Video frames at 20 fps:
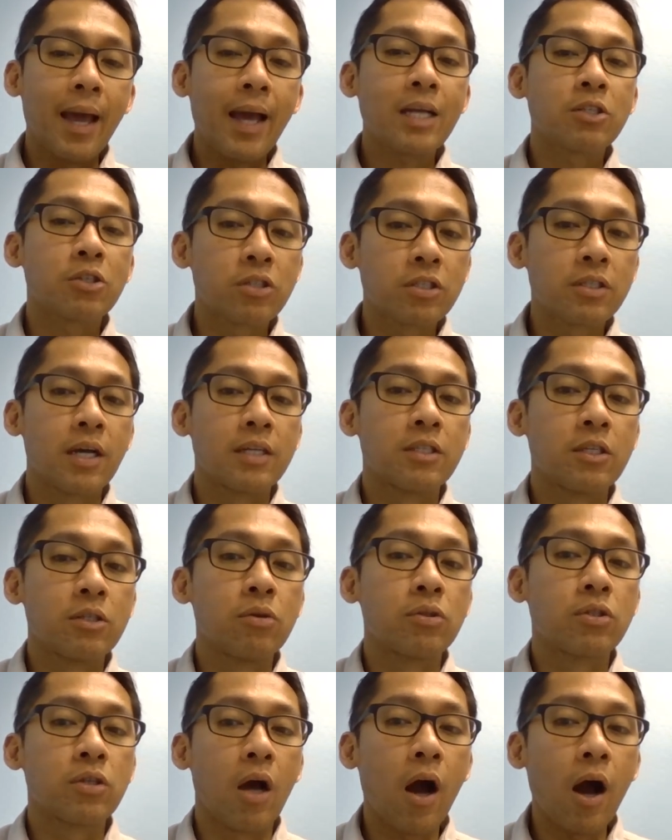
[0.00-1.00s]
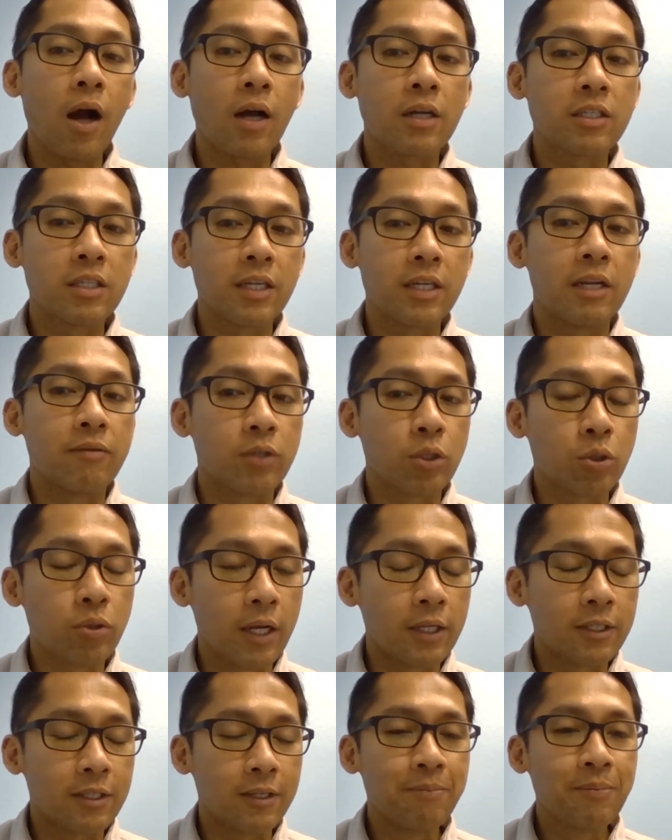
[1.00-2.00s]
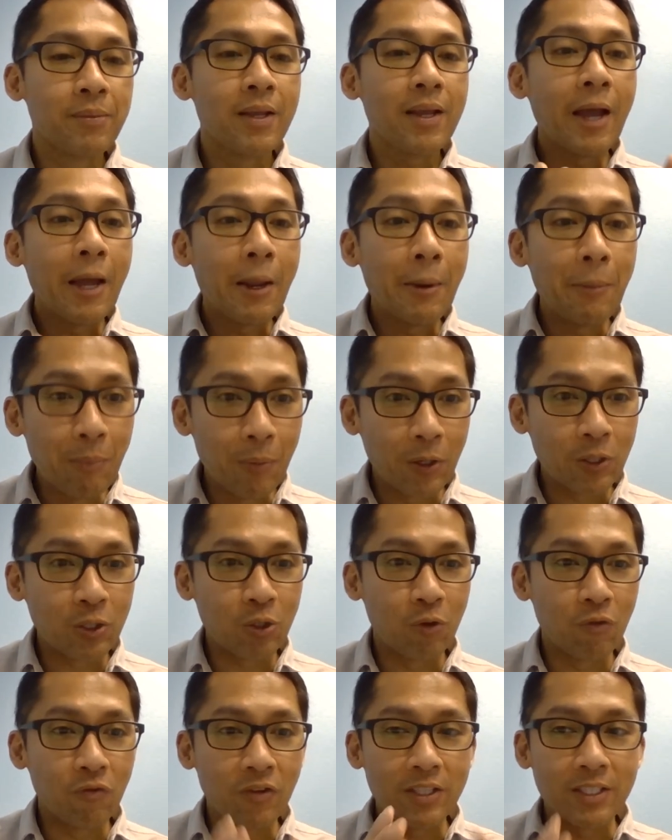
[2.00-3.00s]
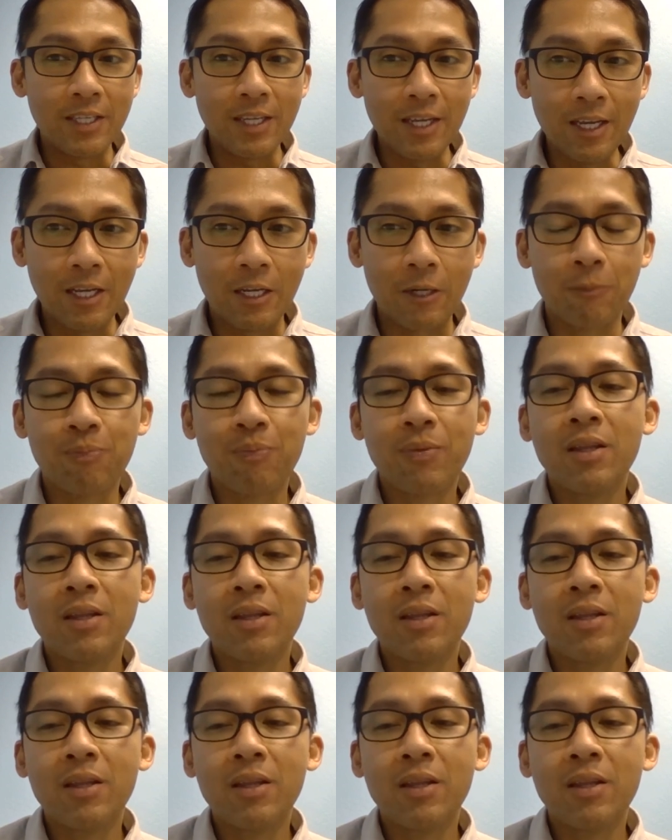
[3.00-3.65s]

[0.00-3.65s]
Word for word: exercise-induced oxidative stress and muscle fatigue.